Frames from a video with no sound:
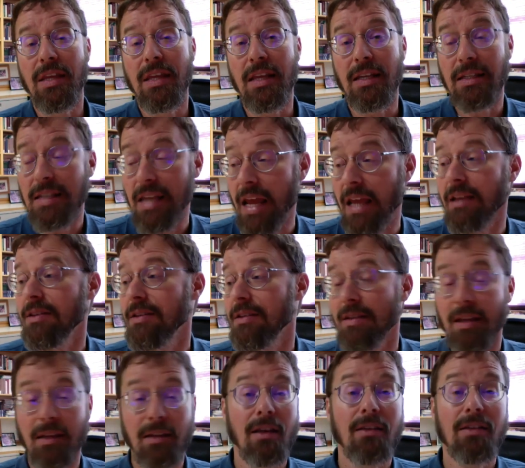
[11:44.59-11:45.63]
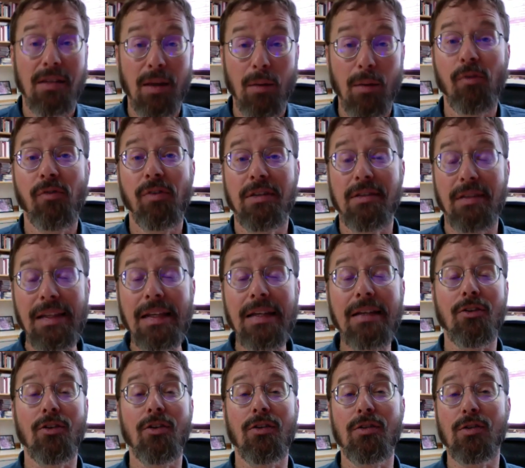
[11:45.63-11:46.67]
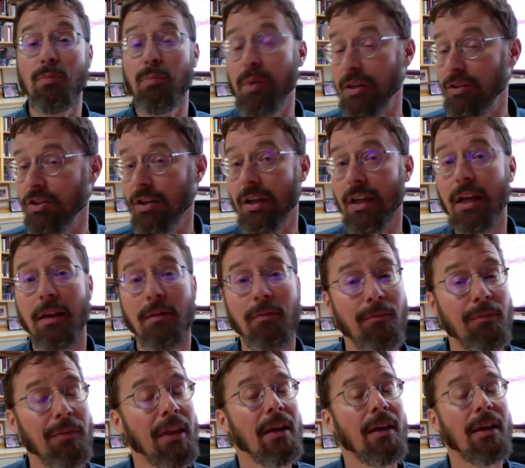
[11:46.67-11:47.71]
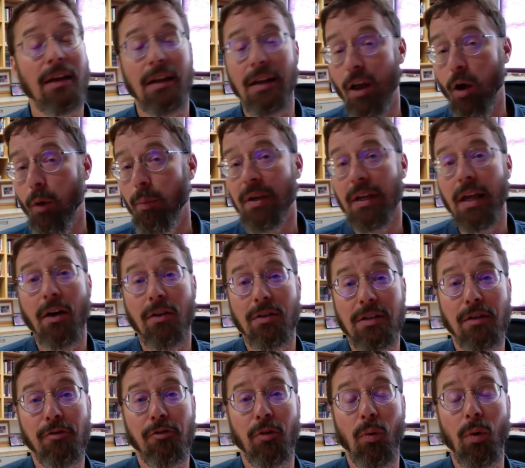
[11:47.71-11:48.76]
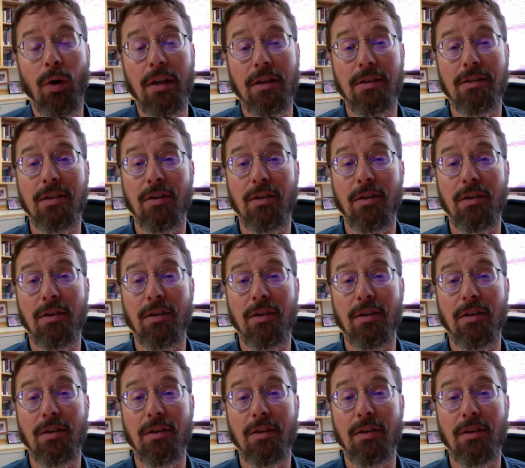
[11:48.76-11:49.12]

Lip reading: it takes some of us leaders pitching in and helping out in different ways.